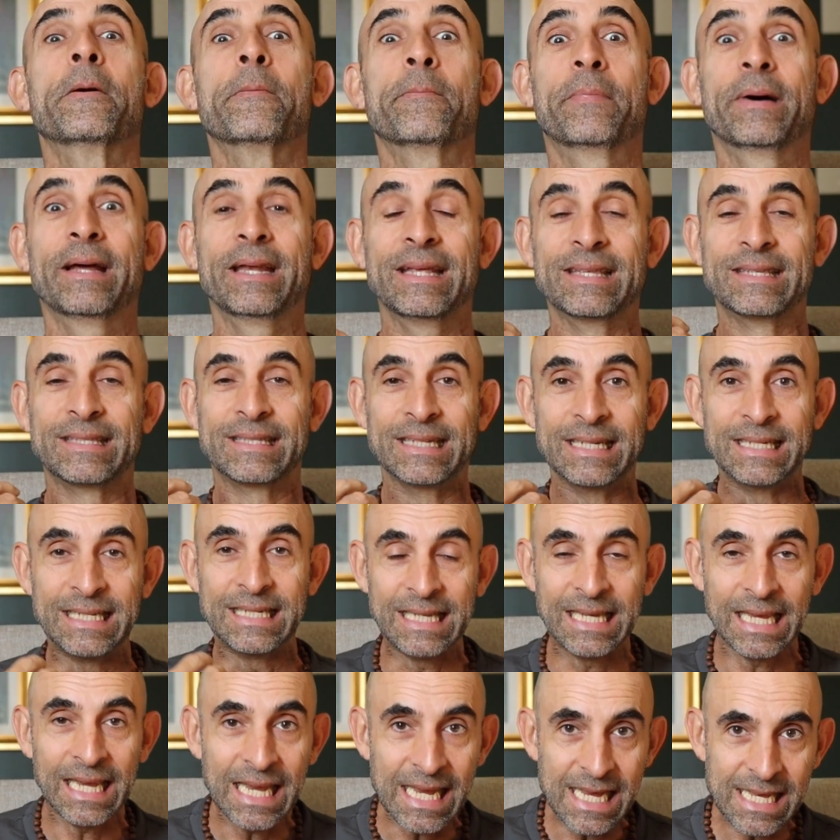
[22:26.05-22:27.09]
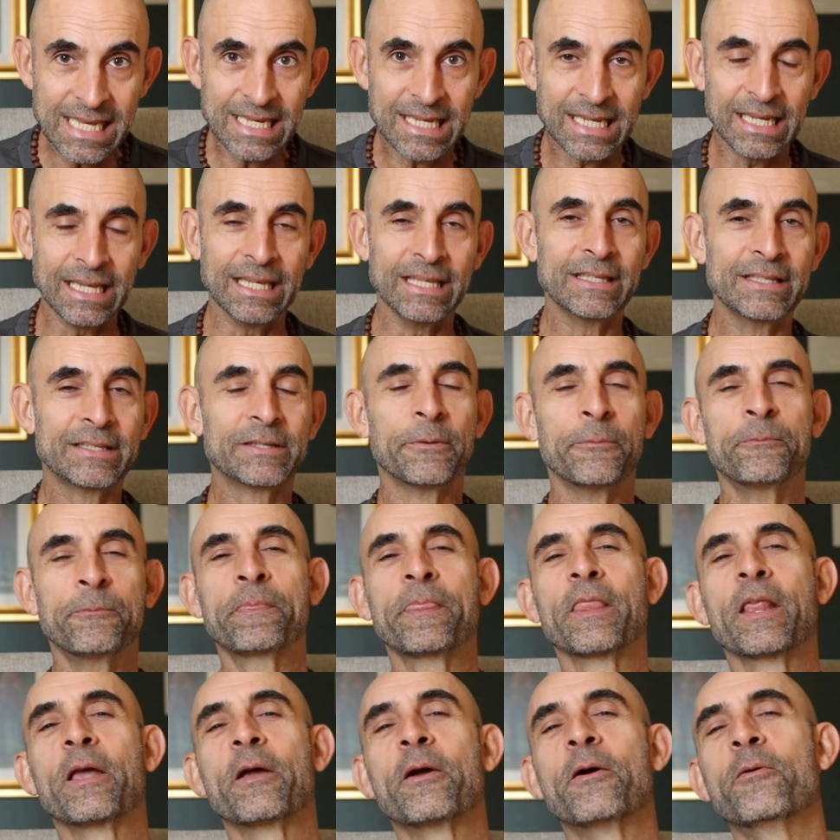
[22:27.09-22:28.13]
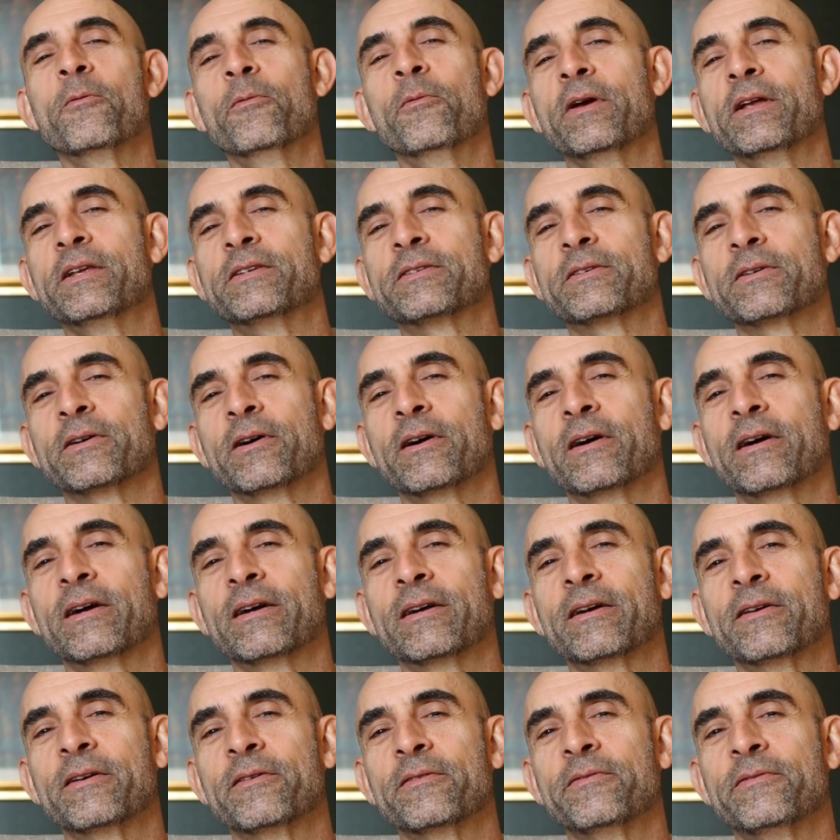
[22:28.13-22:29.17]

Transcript: But it's the teachings which are